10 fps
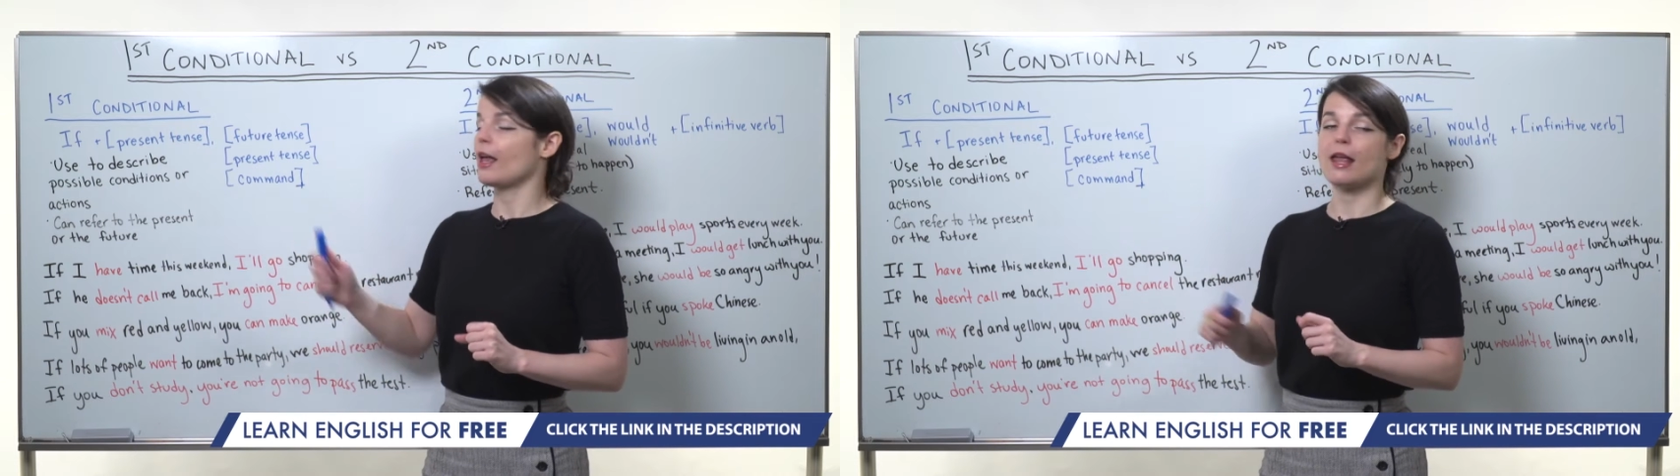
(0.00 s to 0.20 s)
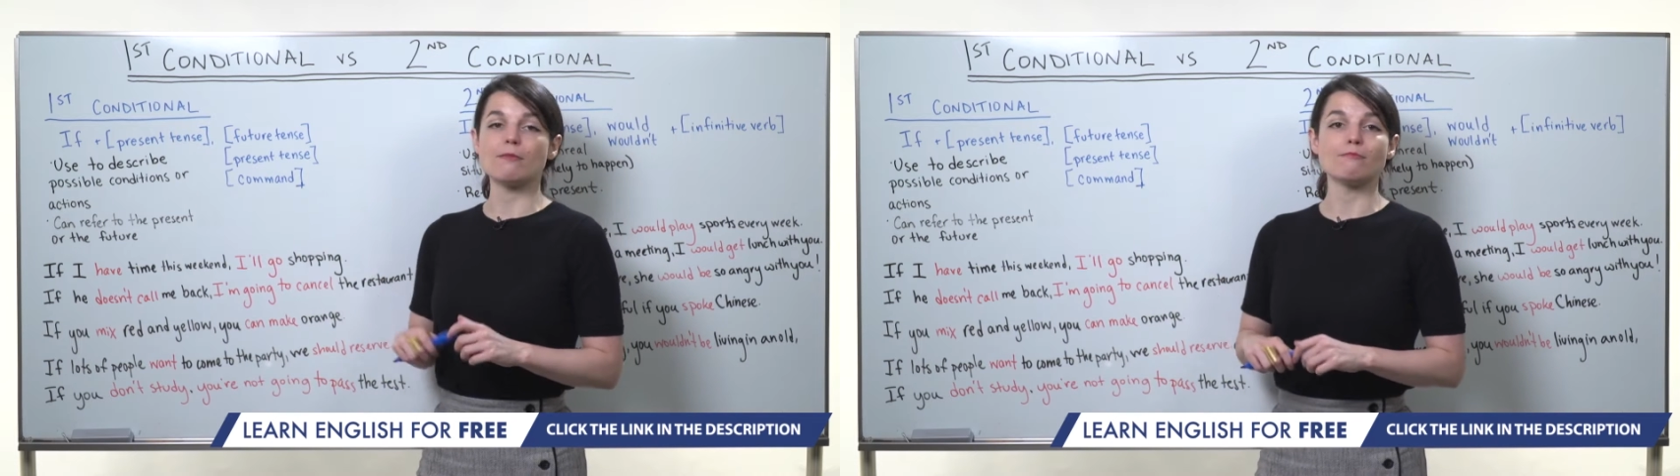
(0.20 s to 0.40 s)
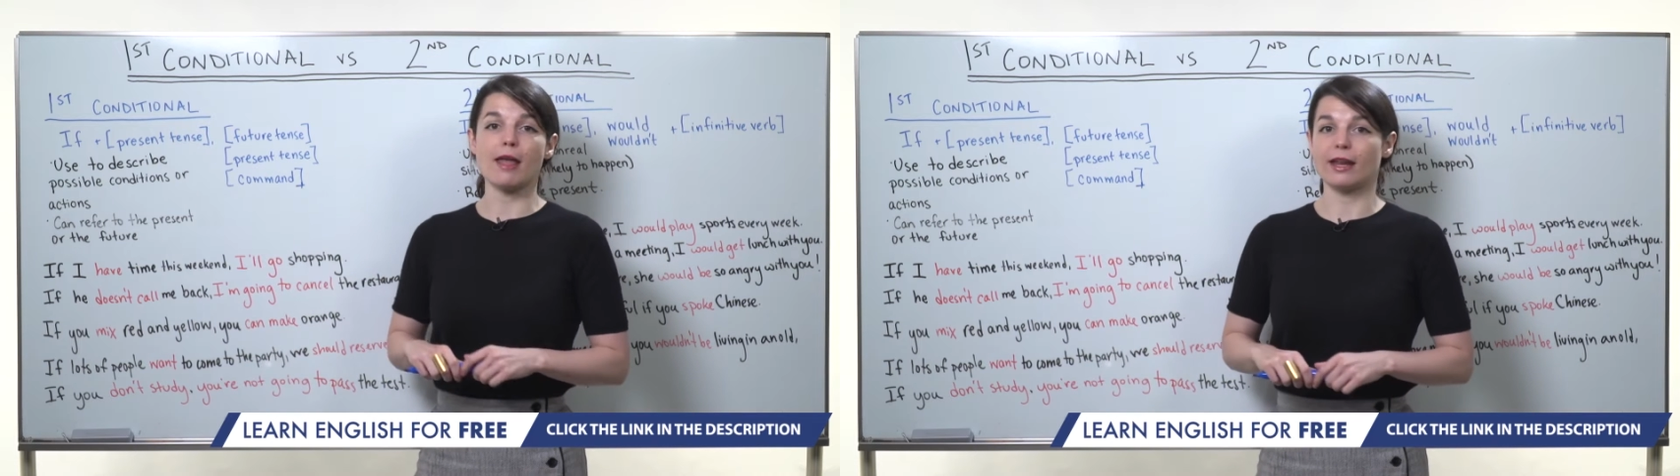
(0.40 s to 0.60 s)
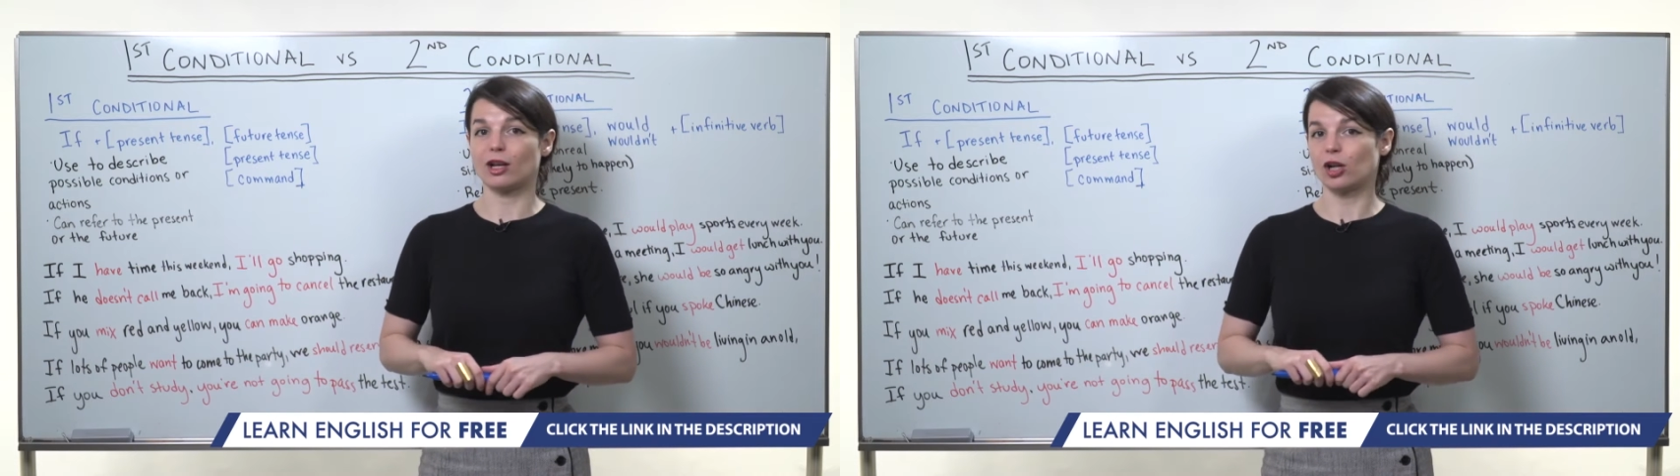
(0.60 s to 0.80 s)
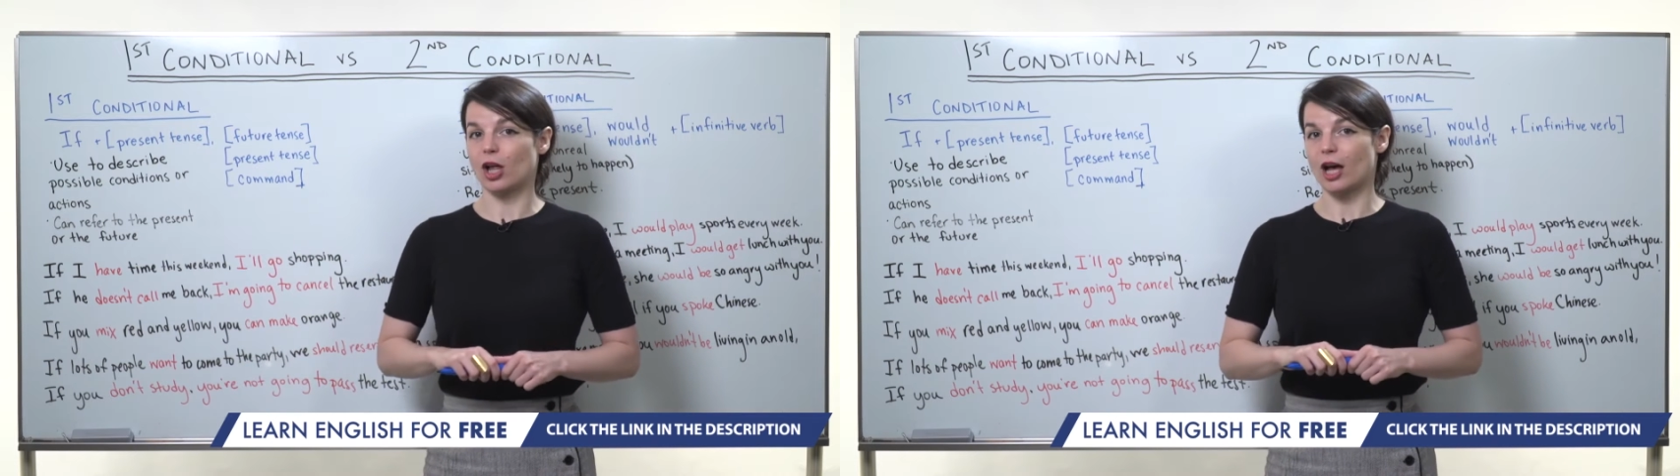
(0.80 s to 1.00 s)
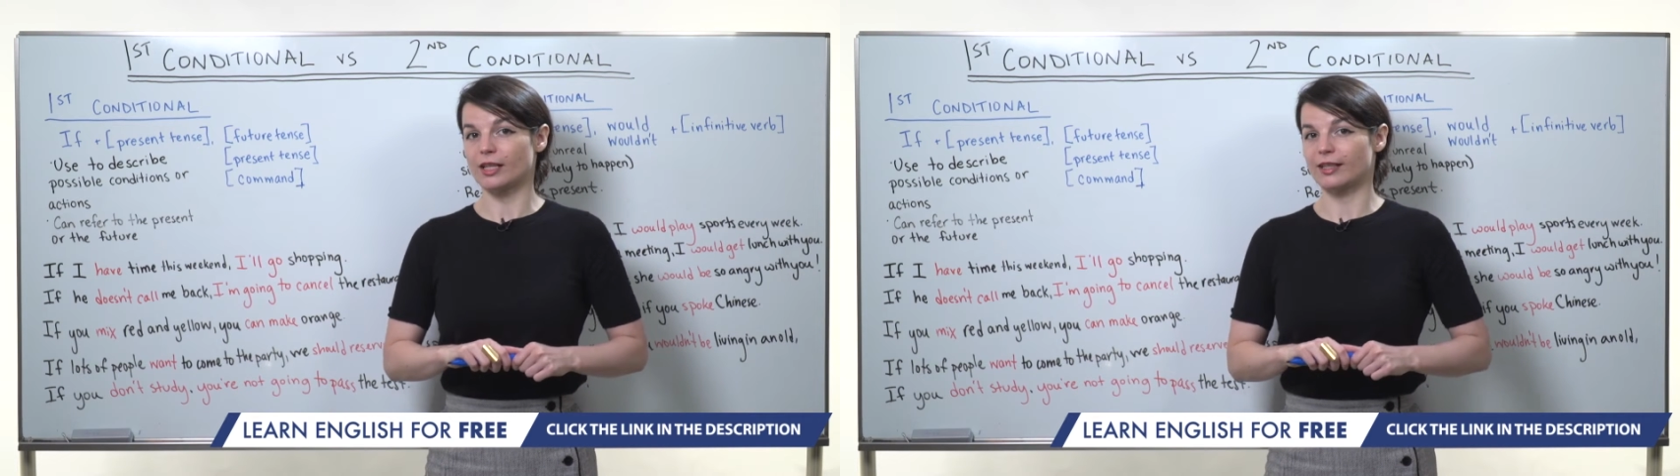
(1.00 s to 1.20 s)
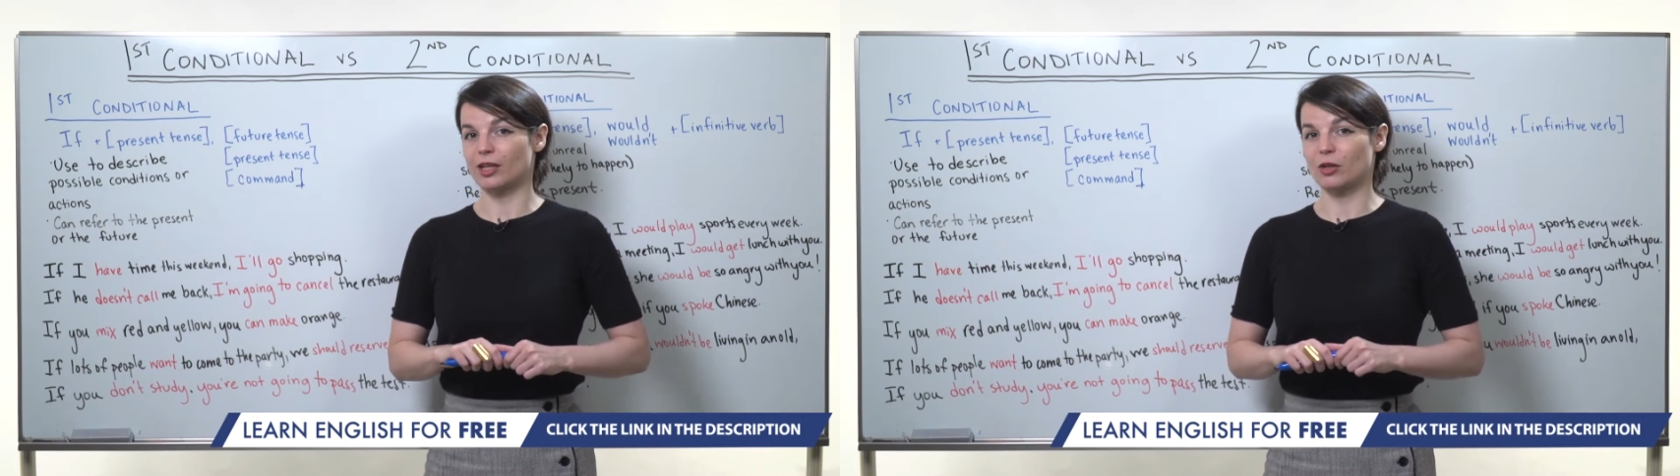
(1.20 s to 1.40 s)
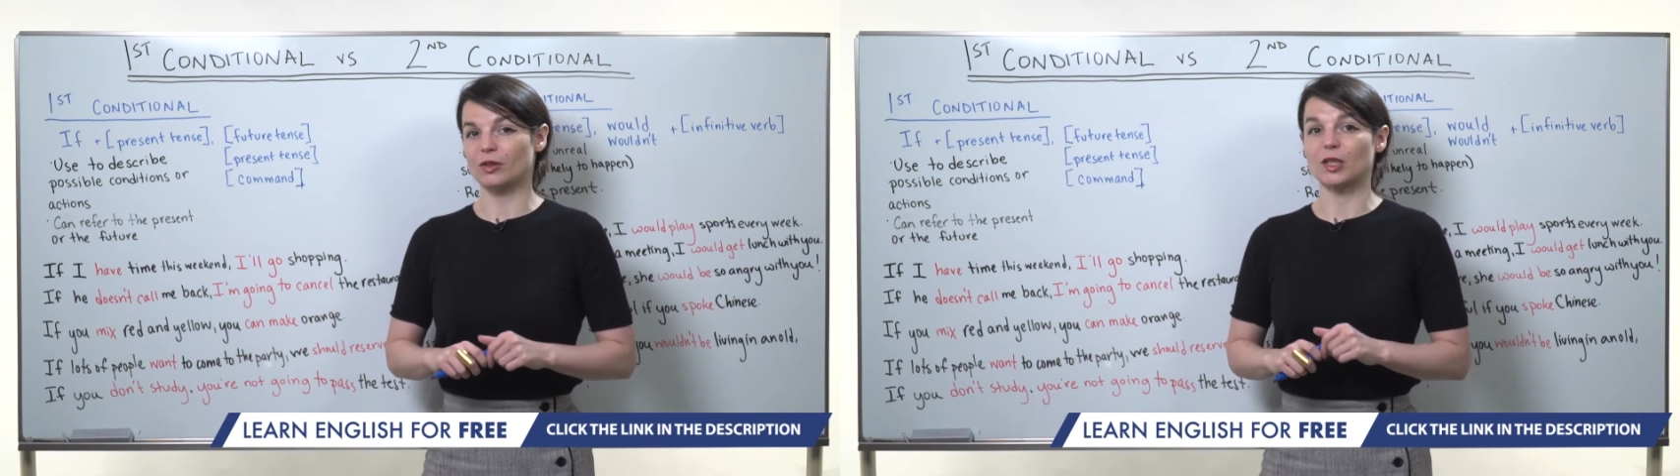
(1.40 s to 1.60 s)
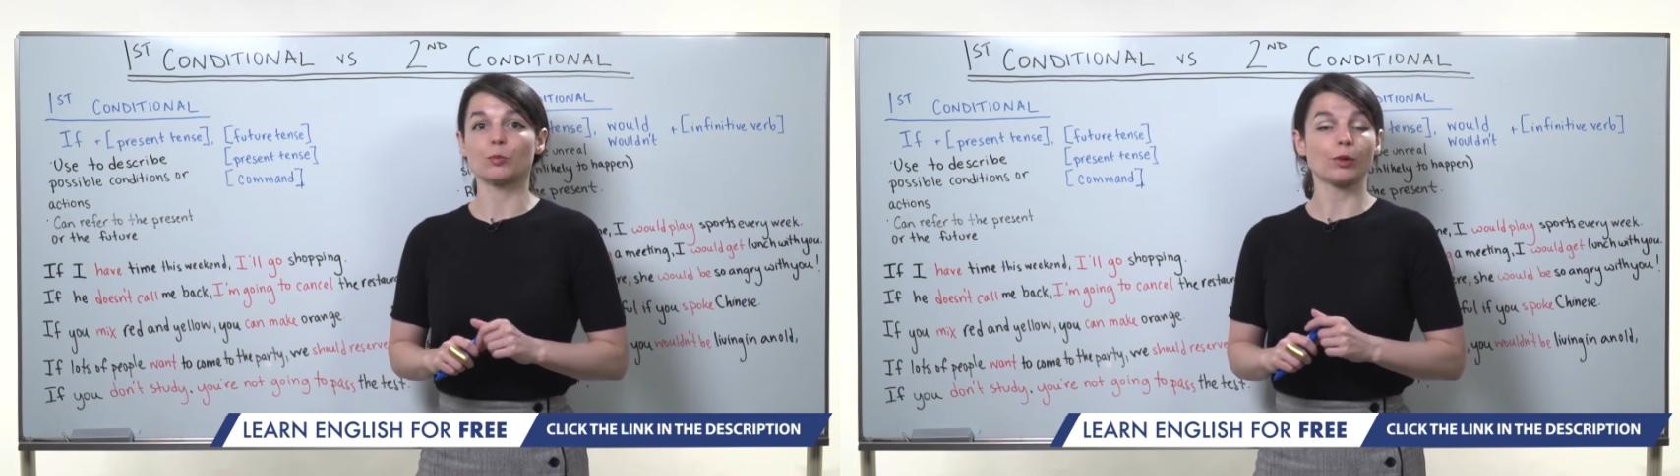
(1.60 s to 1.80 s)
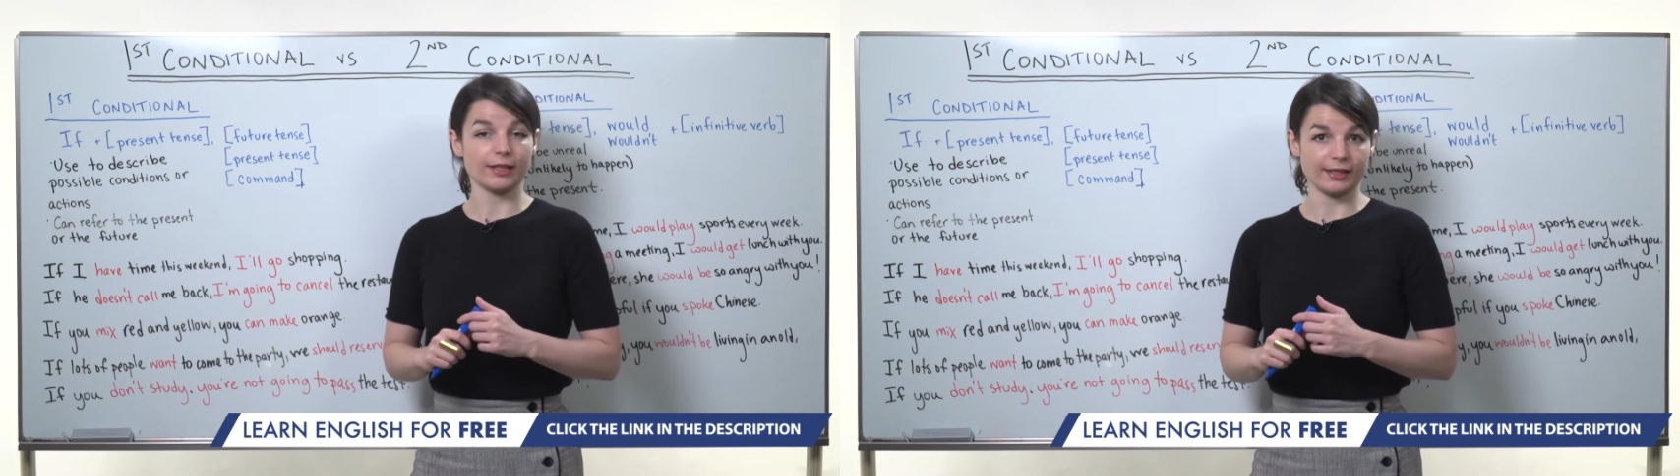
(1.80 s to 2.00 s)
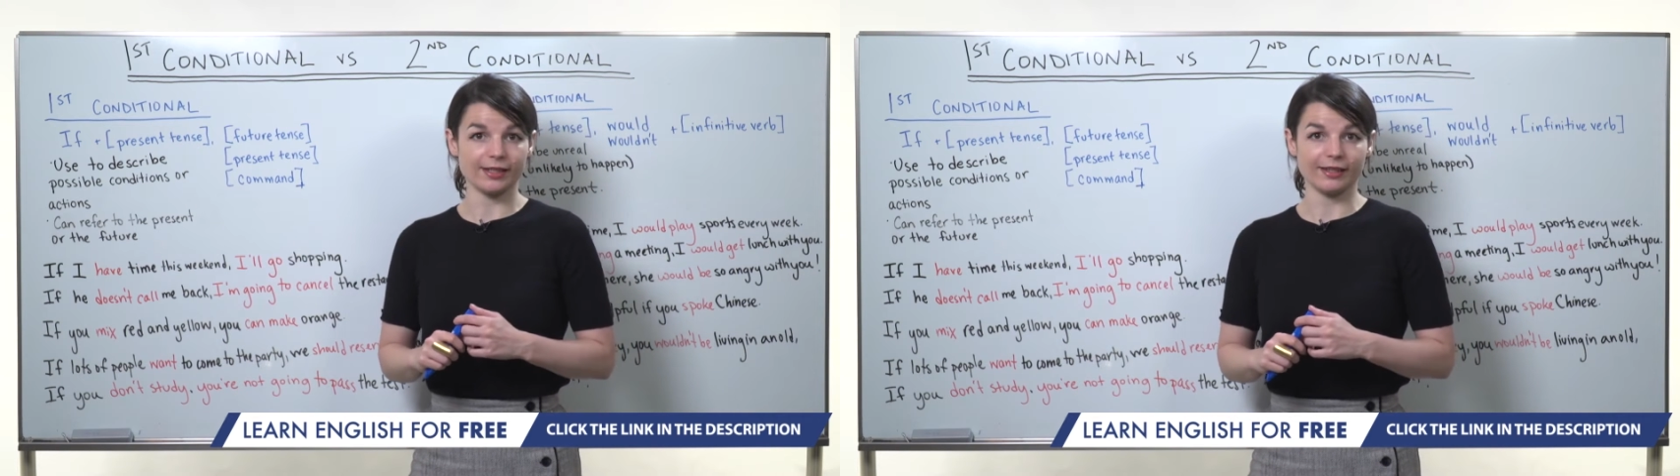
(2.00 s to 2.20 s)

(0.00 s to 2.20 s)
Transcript: a main clause that uses present